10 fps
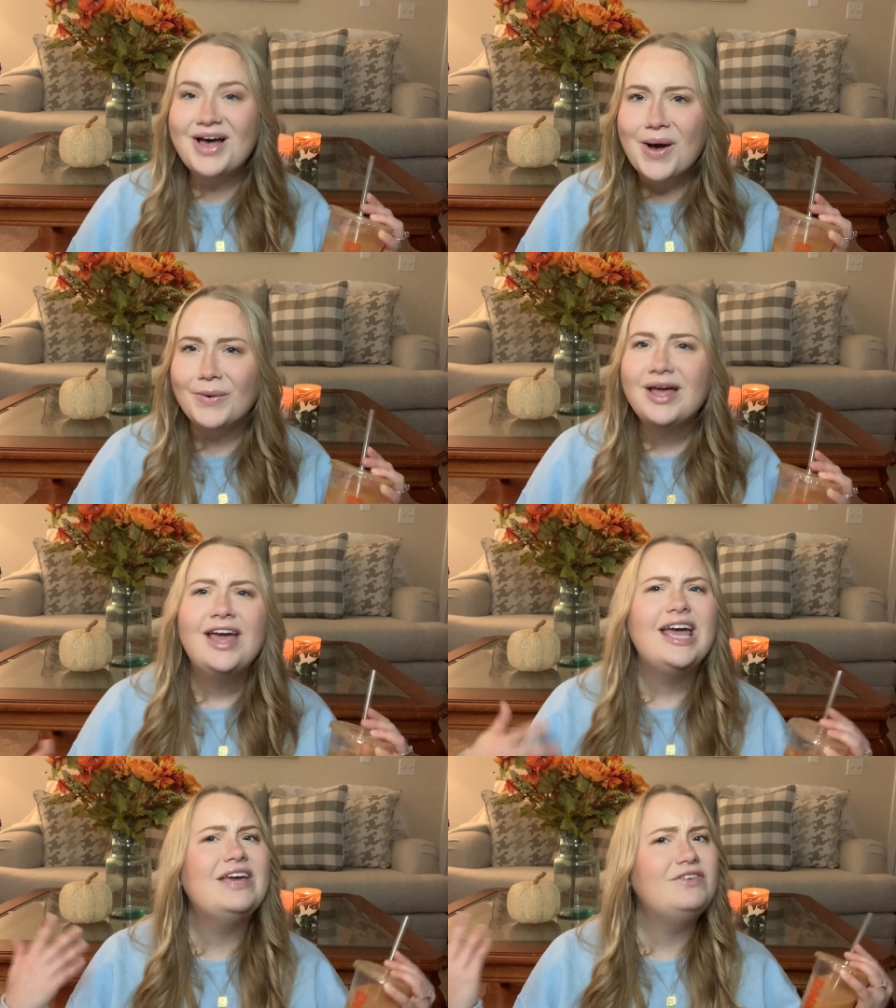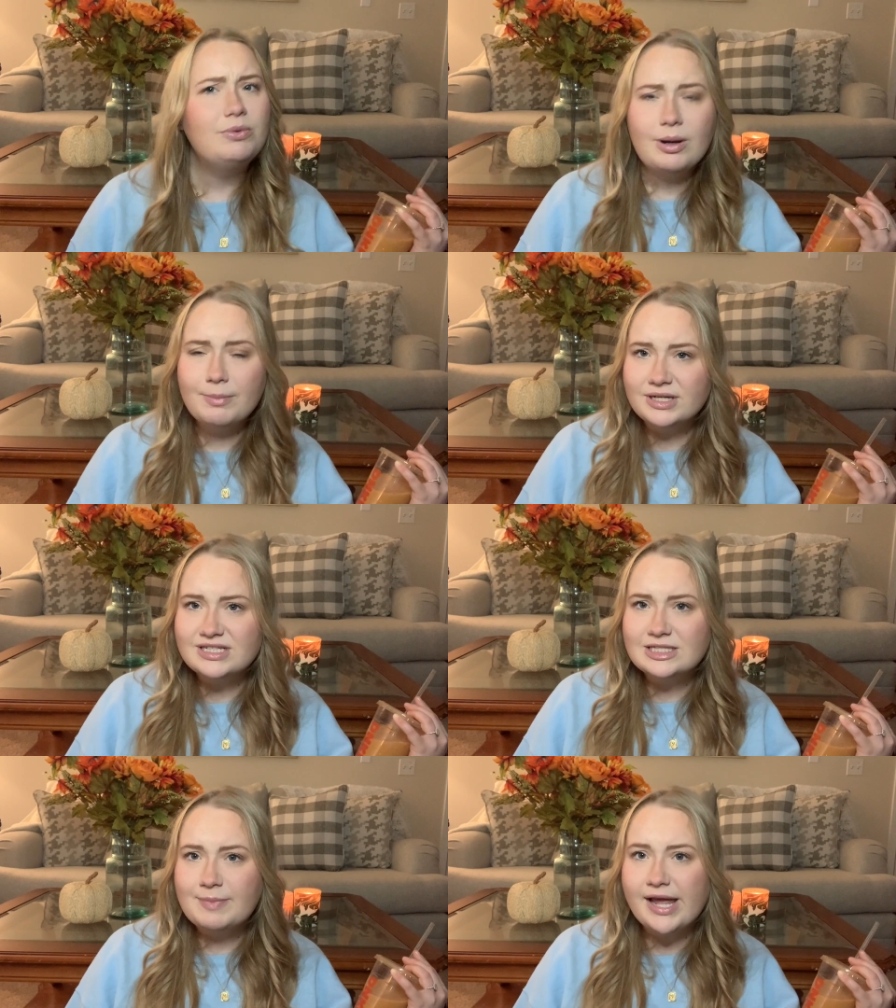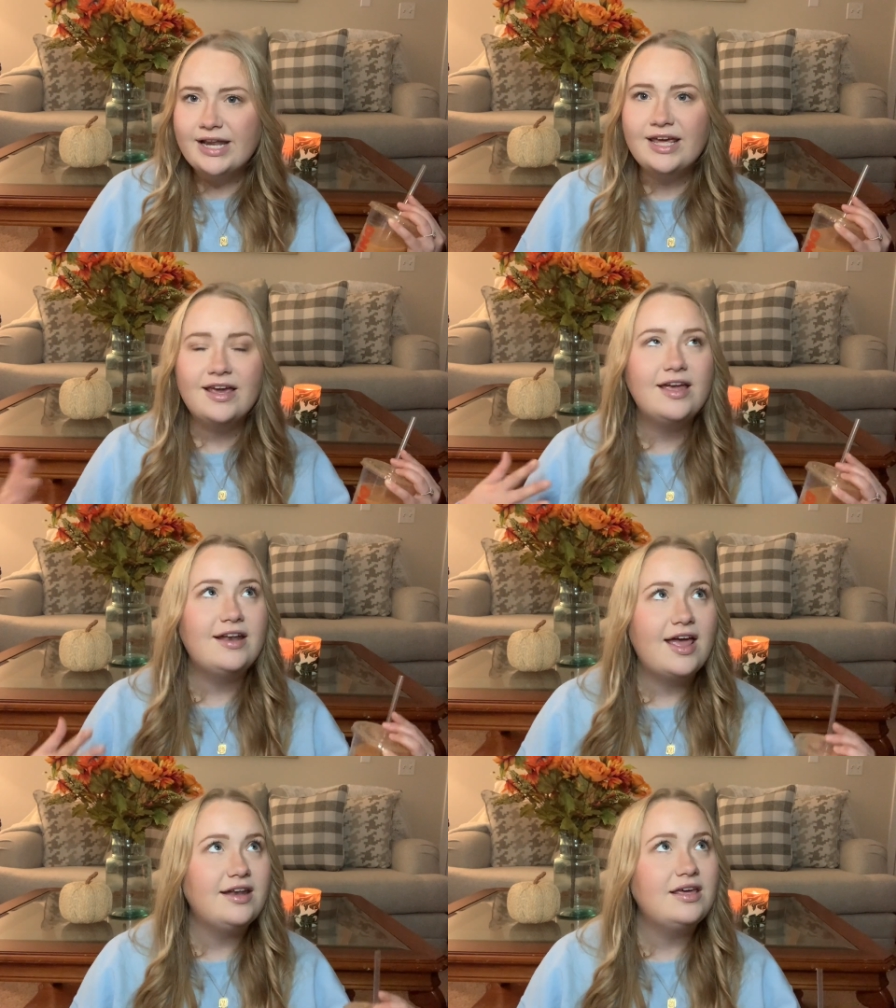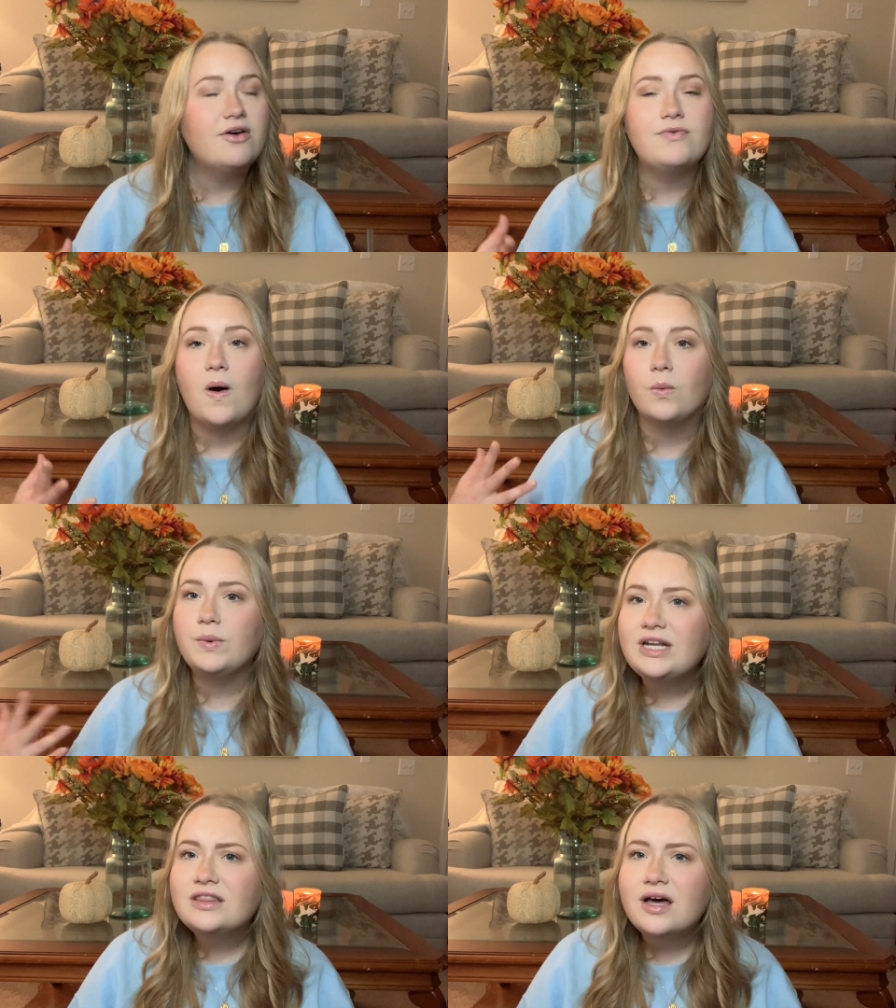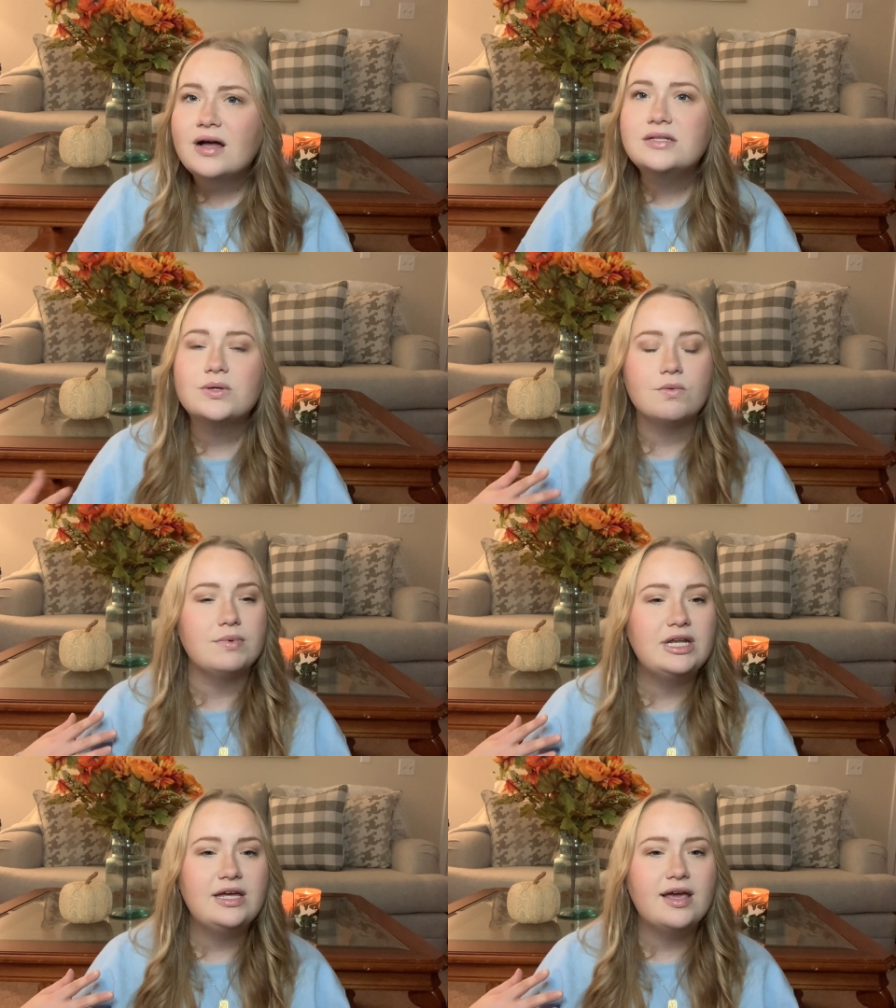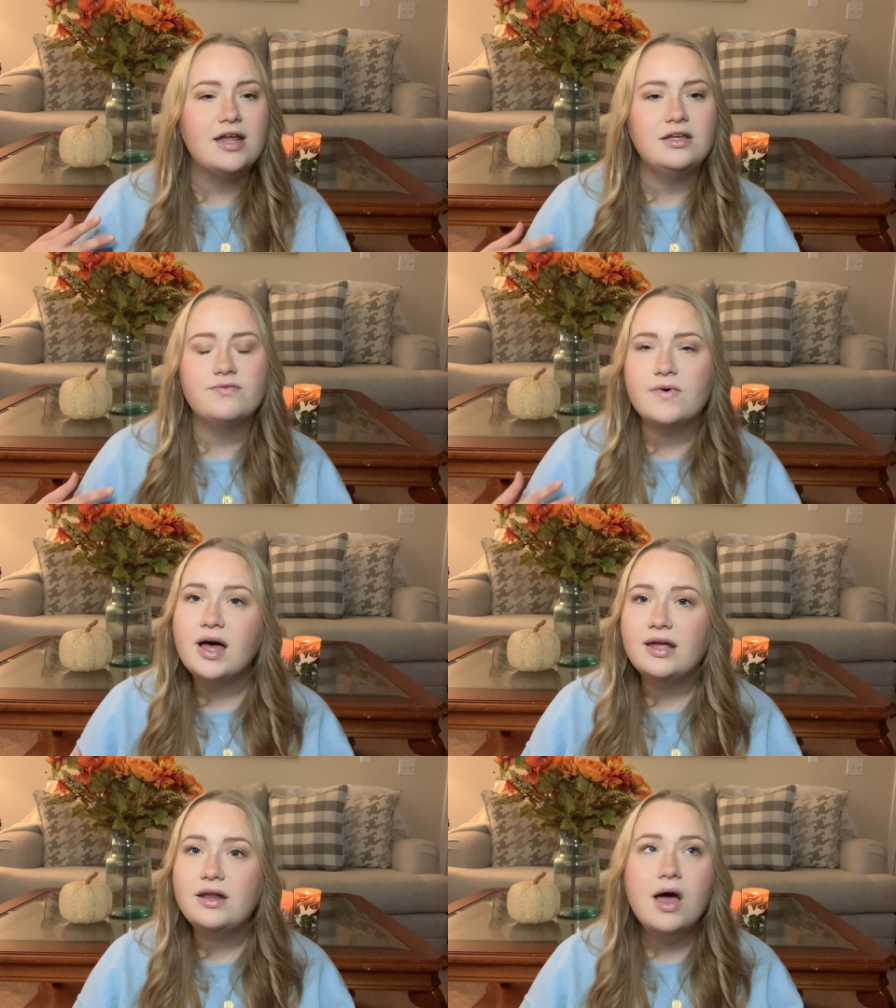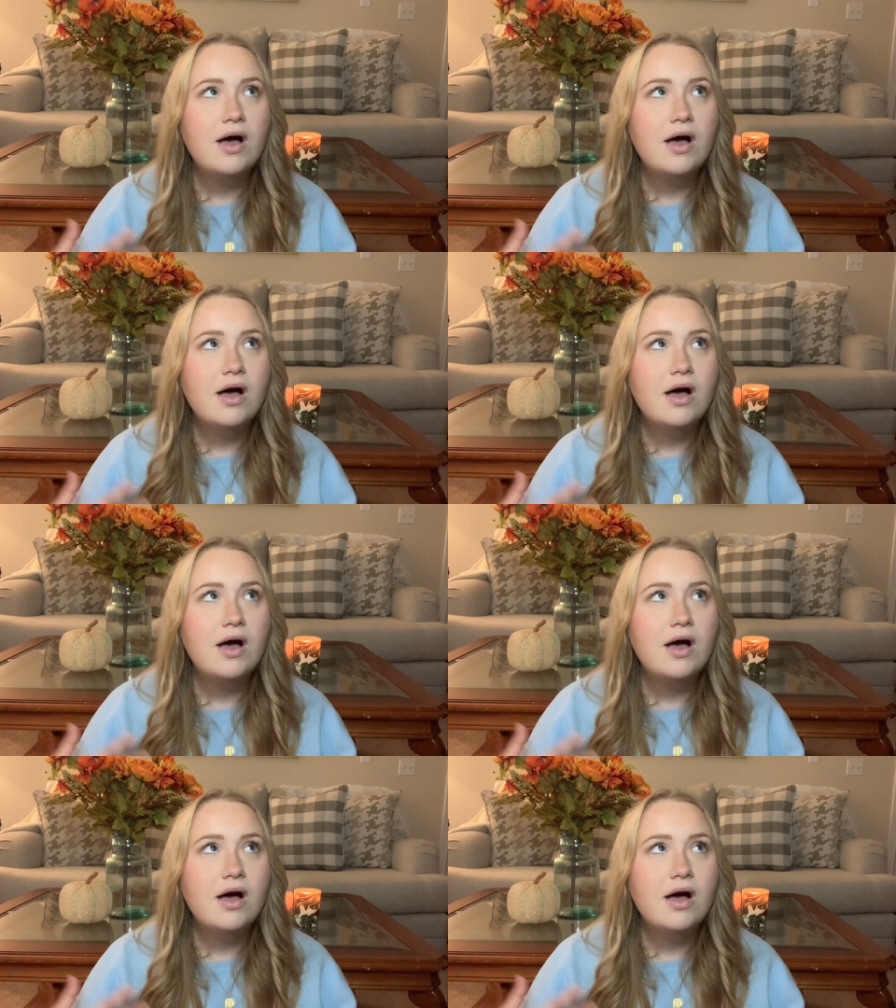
So if you are participating in any fall readathons or reading any fun